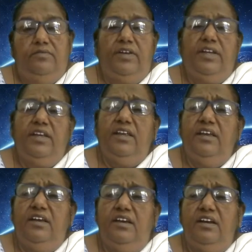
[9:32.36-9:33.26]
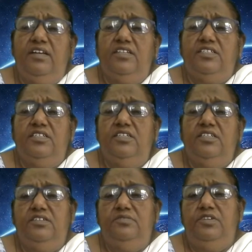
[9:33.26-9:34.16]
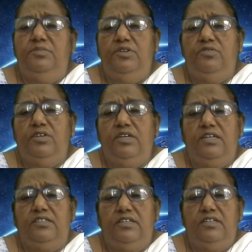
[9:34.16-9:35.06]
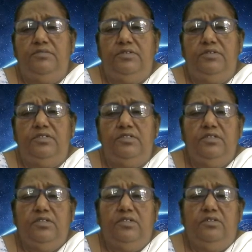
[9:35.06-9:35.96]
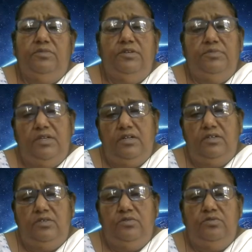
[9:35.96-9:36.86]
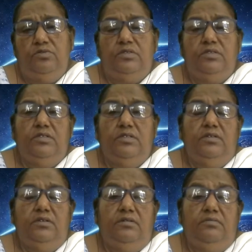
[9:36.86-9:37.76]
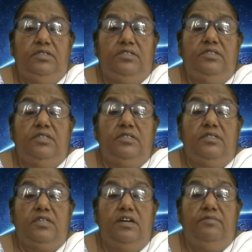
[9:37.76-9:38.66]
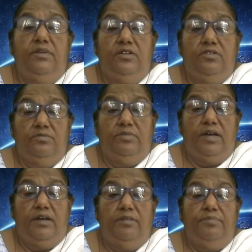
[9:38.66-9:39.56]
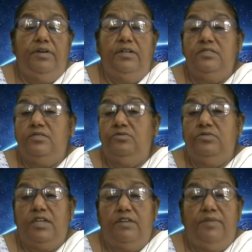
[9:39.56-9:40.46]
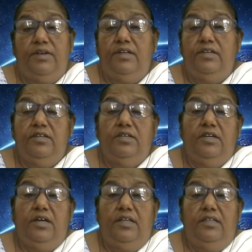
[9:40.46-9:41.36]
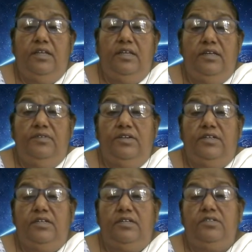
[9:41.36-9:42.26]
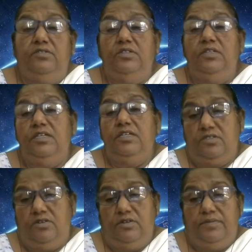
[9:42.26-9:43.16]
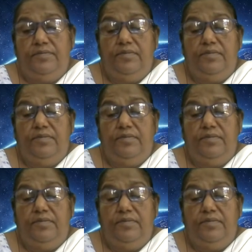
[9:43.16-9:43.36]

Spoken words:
very eagerly she will be looking at jalebis, maybe laddus, but she doesn't have money to buy. Her parents don't have money. And then they will take her to the next stall.